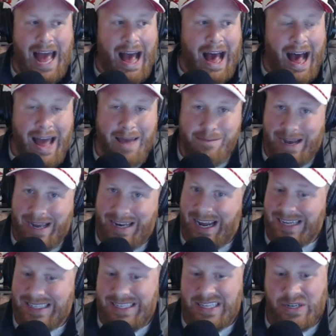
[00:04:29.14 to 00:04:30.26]
I might
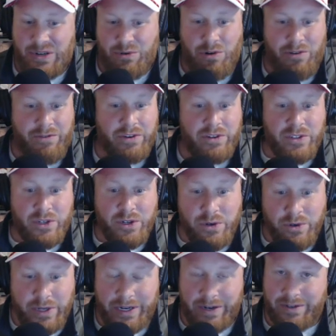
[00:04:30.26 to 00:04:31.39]
not see the court for 2
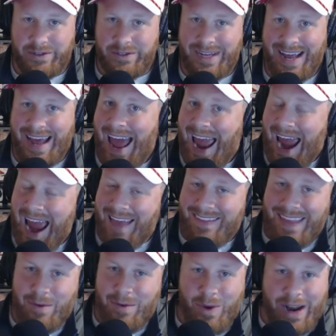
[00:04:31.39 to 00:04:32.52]
years. And
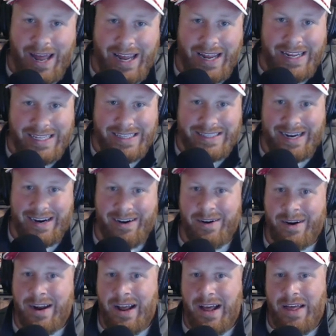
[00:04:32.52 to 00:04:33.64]
then when I get there,
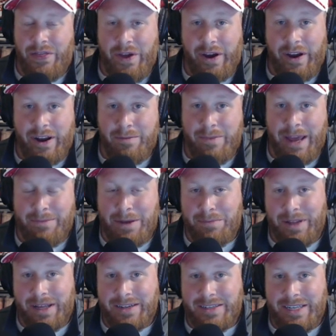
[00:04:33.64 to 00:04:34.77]
they're going to make me
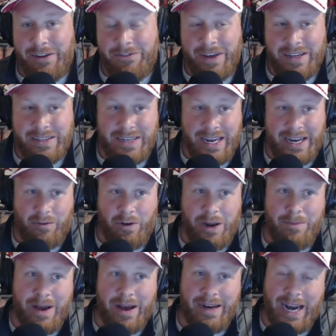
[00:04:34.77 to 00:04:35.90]
play defense and
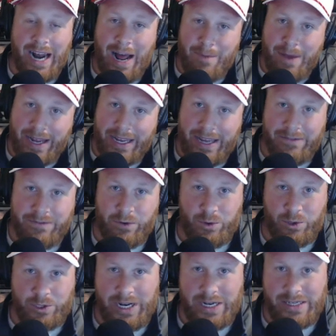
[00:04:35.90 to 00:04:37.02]
rebound, and I might get 4
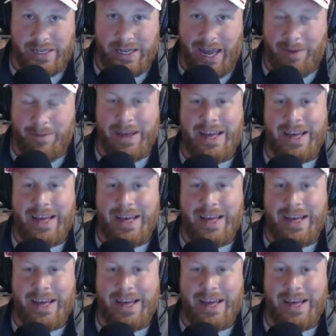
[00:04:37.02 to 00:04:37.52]
shots a game.